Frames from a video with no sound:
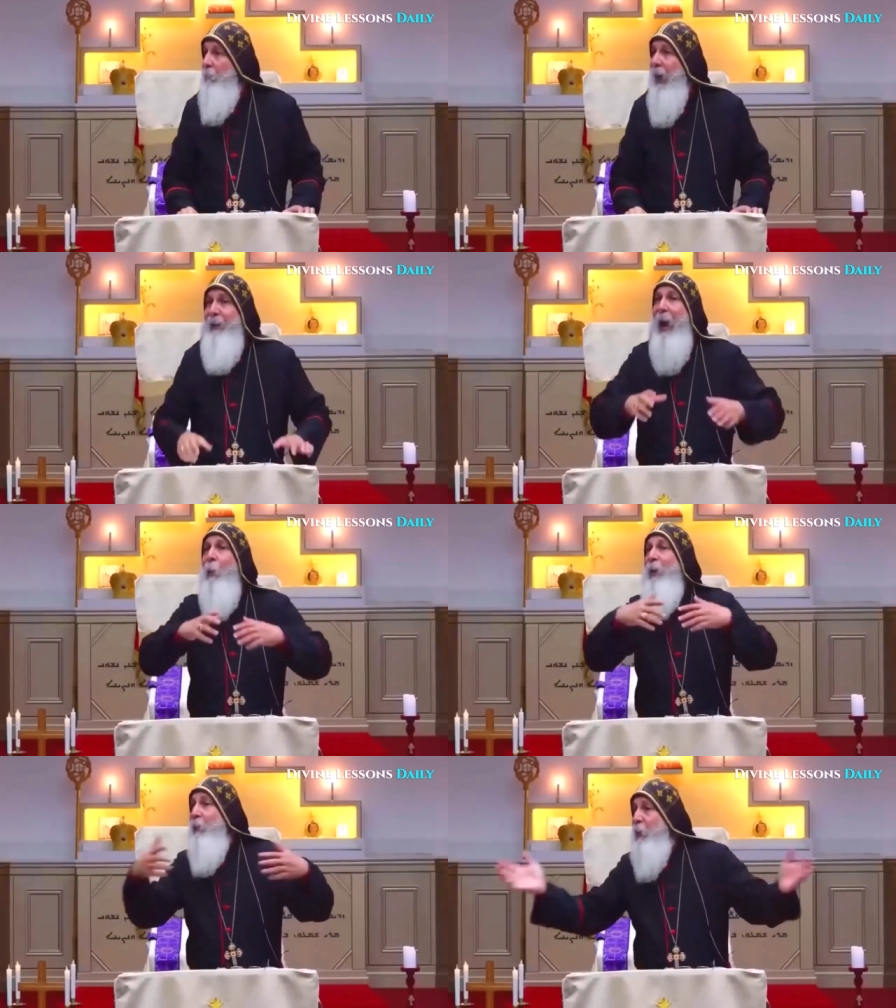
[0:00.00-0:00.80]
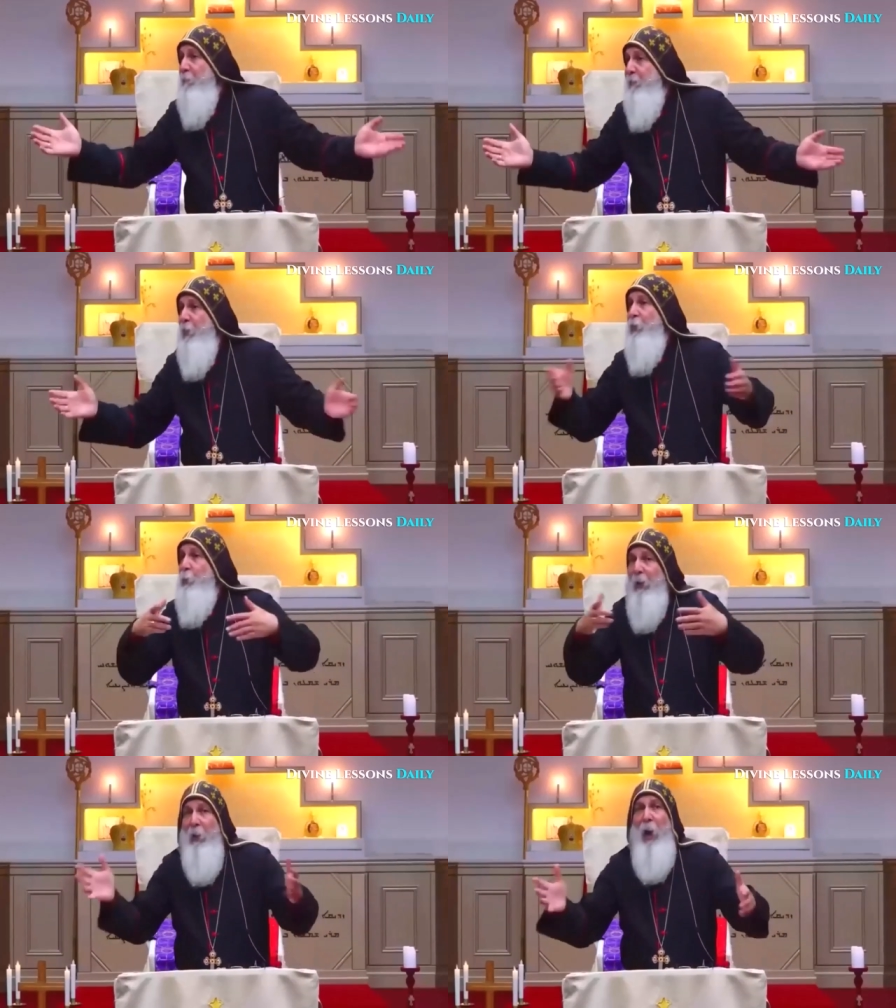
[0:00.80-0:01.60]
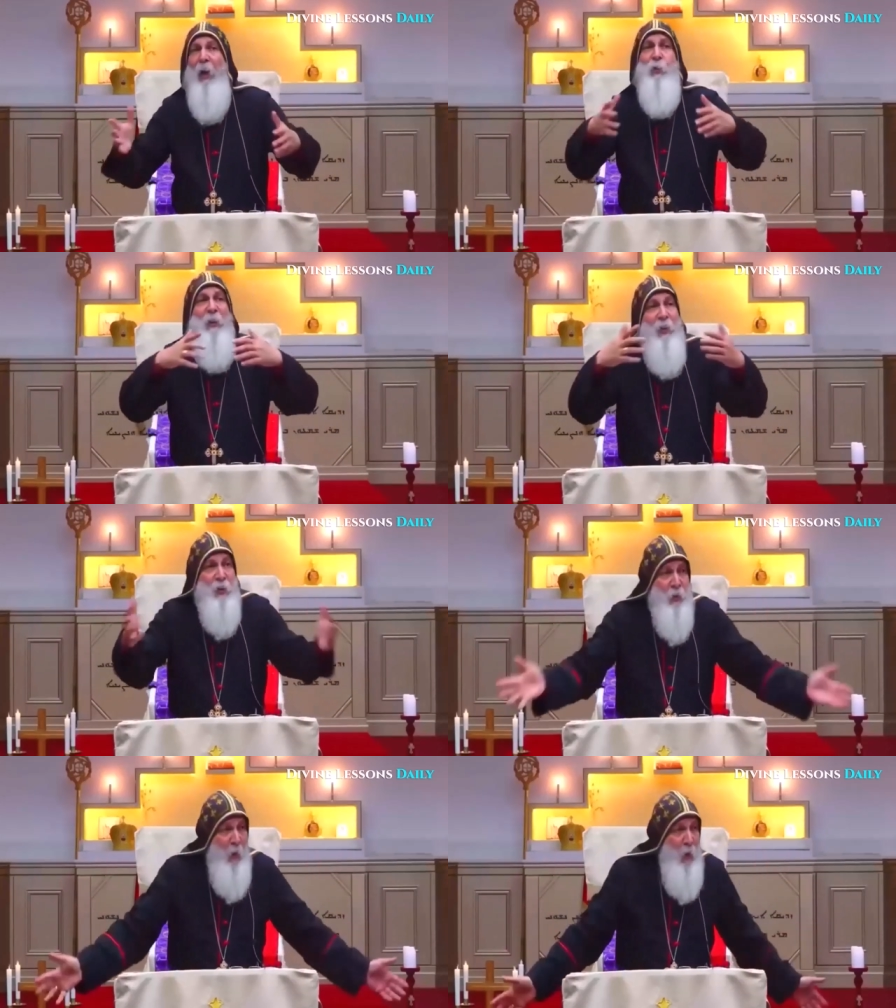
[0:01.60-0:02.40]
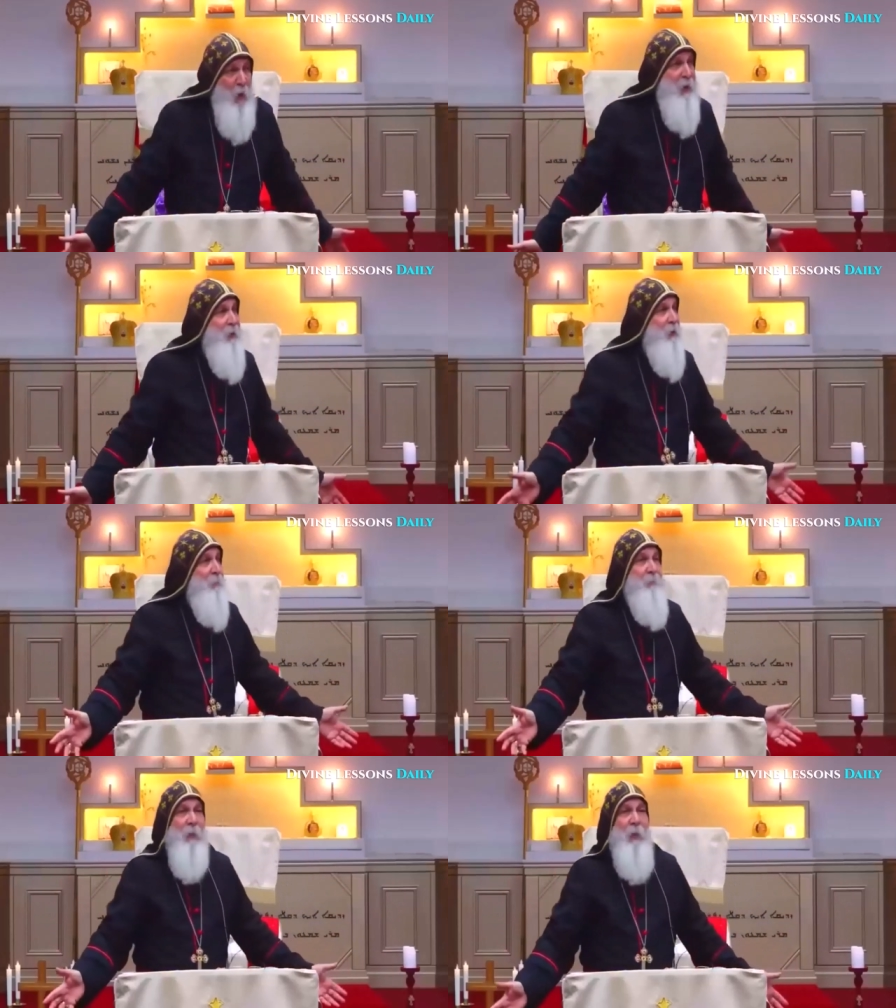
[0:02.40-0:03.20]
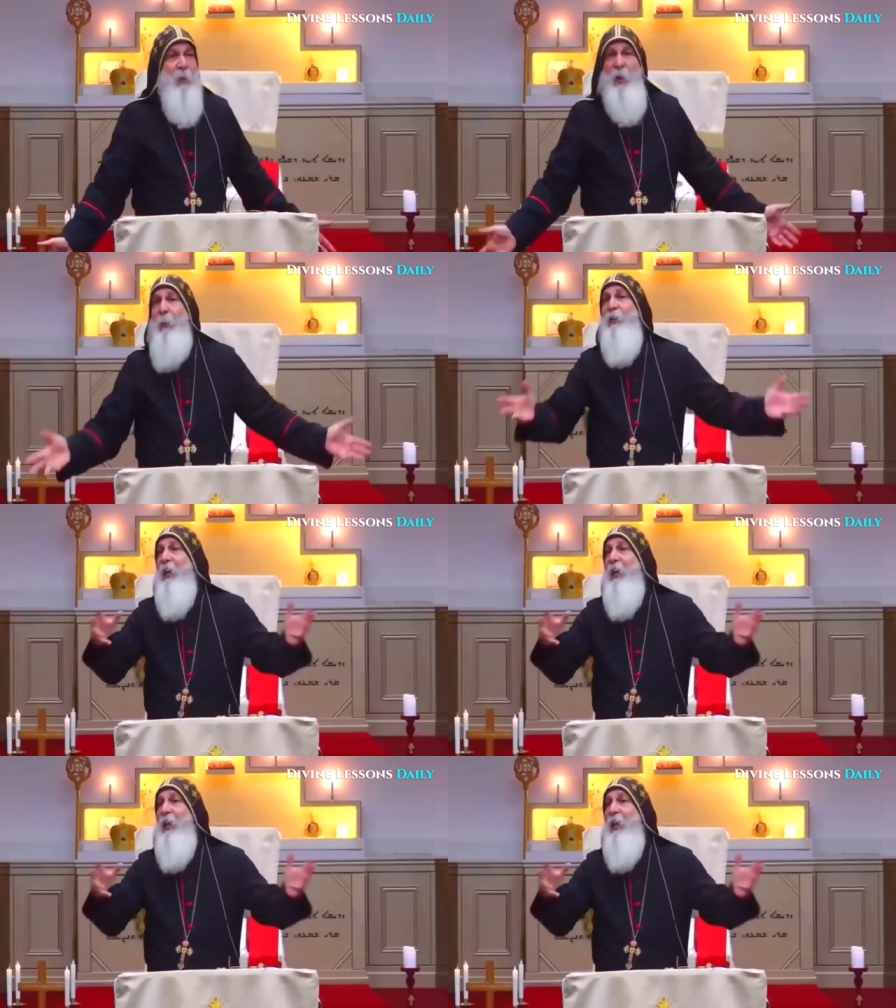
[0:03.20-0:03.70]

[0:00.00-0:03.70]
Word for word: And now we're confused, we're lost, we're destroyed. So we